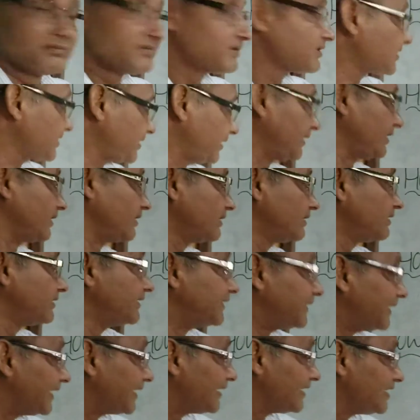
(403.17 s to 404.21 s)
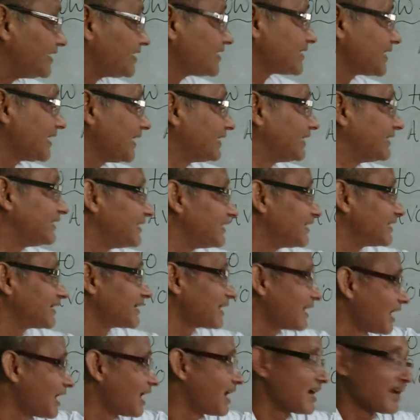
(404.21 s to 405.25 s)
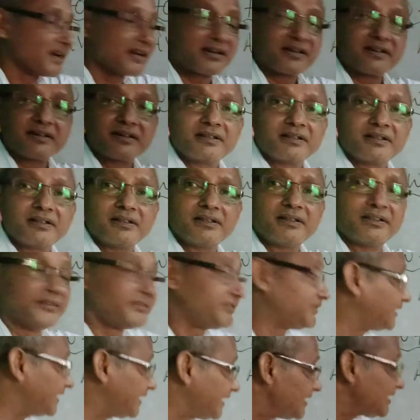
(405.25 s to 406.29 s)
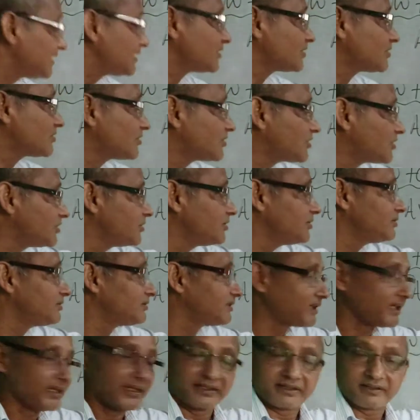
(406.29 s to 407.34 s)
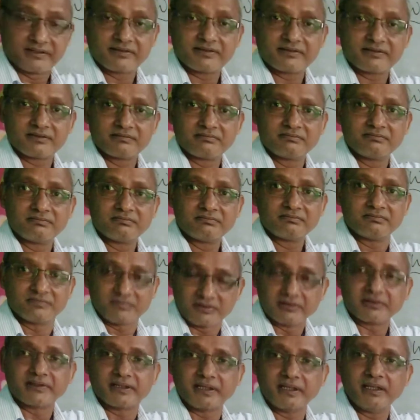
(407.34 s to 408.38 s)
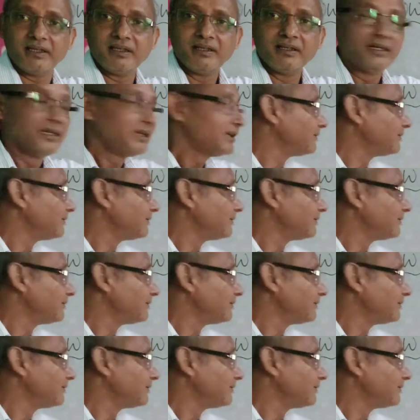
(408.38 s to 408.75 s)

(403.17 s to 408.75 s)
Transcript: See, there is and there are. These two things, okay,